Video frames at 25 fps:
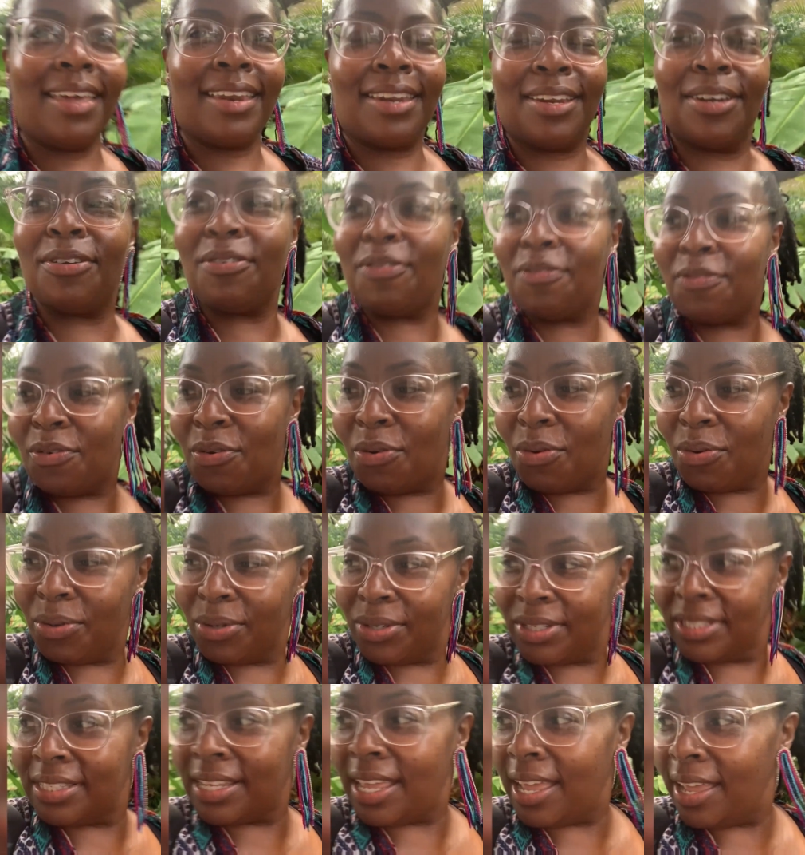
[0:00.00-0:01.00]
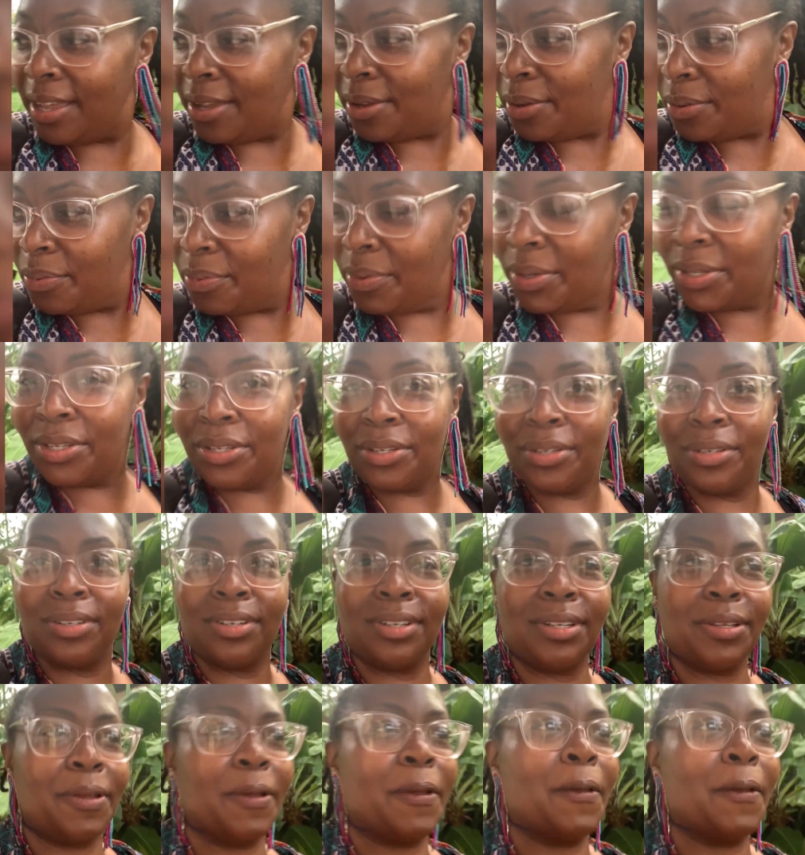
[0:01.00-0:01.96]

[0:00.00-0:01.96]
And of course, I will